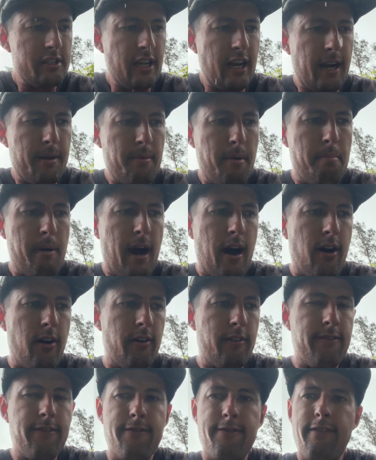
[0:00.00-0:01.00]
and I'm about
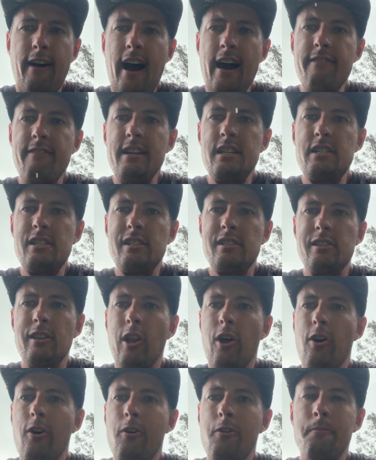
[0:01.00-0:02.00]
5 inches
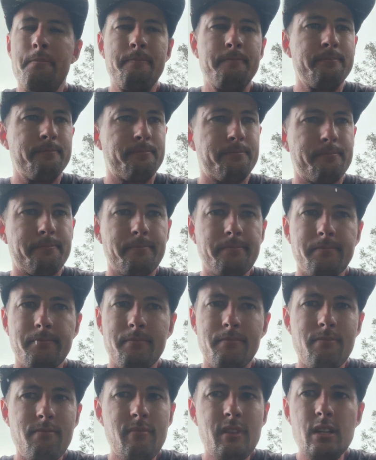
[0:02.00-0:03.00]
low.
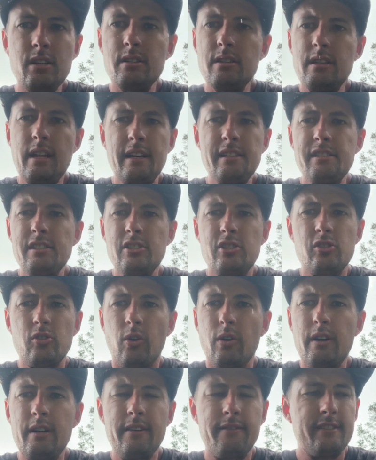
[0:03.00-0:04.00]
That's the
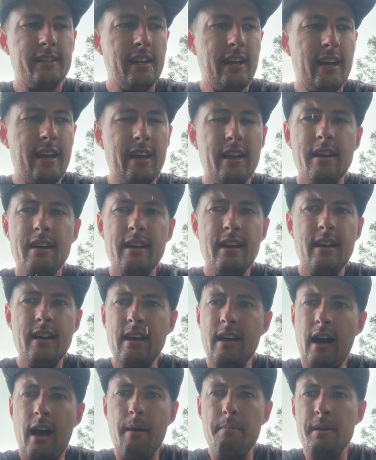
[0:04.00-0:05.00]
story of today.
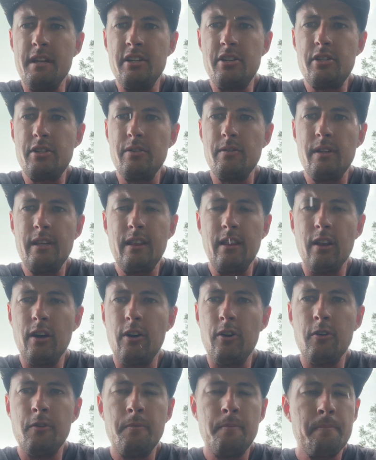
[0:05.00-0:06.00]
I've been shooting
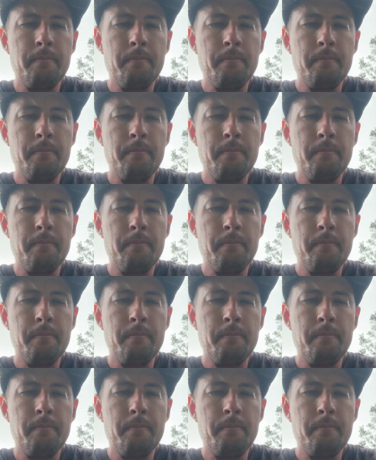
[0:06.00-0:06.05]
low